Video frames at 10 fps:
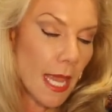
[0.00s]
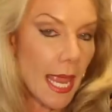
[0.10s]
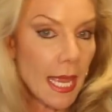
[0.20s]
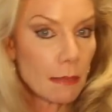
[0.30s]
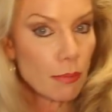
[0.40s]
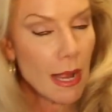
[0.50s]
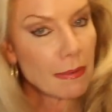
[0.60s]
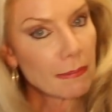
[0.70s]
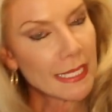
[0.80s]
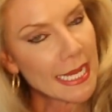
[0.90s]
And
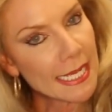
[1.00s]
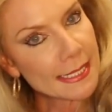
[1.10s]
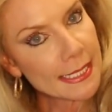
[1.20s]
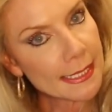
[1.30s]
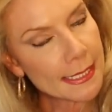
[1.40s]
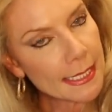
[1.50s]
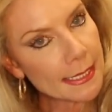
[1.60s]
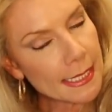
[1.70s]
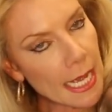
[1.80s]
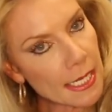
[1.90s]
probably a
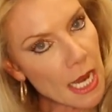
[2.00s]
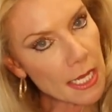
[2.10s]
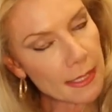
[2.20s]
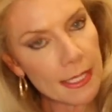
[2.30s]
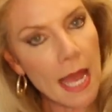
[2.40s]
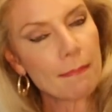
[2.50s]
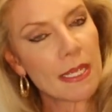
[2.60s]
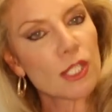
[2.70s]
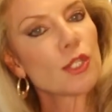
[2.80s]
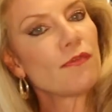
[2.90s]
distance and not
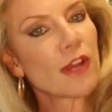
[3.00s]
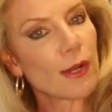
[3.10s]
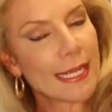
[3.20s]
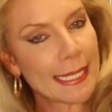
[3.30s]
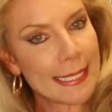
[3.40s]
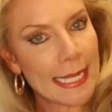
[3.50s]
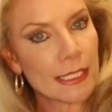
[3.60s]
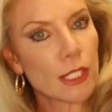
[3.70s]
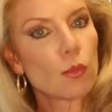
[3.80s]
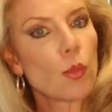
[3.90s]
being very
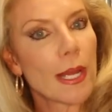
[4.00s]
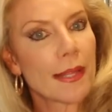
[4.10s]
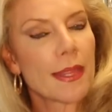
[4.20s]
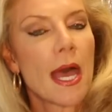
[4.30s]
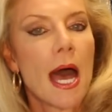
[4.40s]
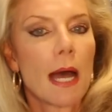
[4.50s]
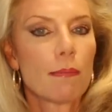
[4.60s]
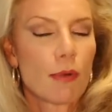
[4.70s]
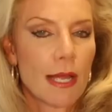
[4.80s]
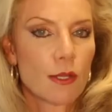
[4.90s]
connected with a
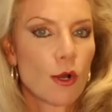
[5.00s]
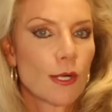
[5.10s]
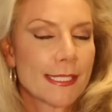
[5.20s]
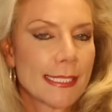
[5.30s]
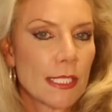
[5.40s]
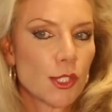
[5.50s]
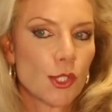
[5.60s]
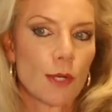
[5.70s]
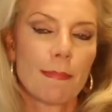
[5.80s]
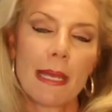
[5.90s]
brother or
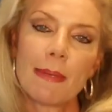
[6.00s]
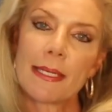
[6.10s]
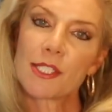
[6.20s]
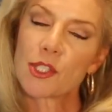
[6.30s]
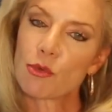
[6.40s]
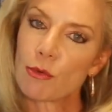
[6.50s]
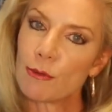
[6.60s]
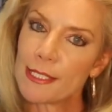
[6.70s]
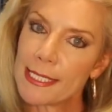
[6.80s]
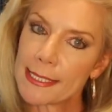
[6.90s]
sister. Maybe it's
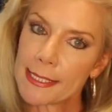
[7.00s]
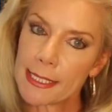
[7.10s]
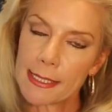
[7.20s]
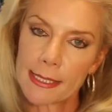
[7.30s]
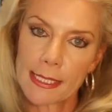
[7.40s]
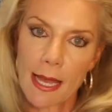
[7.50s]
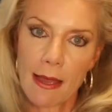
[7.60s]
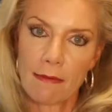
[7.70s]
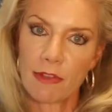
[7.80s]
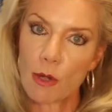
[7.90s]
through distance
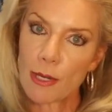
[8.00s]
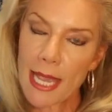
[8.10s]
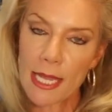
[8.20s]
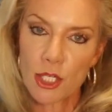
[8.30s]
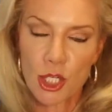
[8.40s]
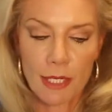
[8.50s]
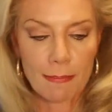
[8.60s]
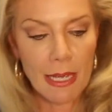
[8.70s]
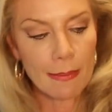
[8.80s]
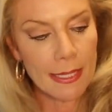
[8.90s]
of
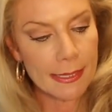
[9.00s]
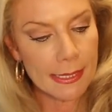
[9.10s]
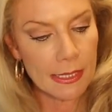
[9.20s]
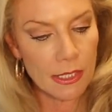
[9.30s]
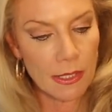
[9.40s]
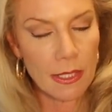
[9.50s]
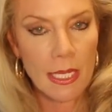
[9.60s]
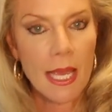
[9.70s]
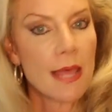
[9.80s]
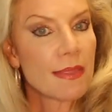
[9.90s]
location. Maybe it's
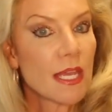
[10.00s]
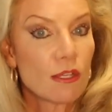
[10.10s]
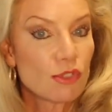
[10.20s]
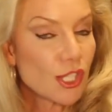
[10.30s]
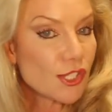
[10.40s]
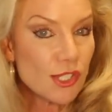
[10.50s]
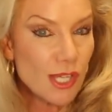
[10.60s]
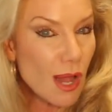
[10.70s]
that you just